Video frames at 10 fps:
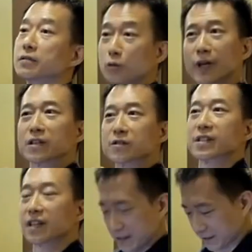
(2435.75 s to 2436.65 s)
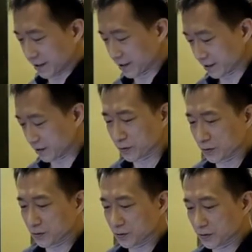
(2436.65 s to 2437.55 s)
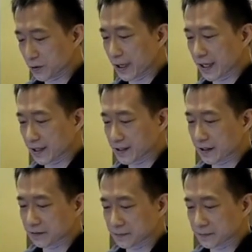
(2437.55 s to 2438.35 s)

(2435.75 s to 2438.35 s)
Quite interesting to look at their stuff.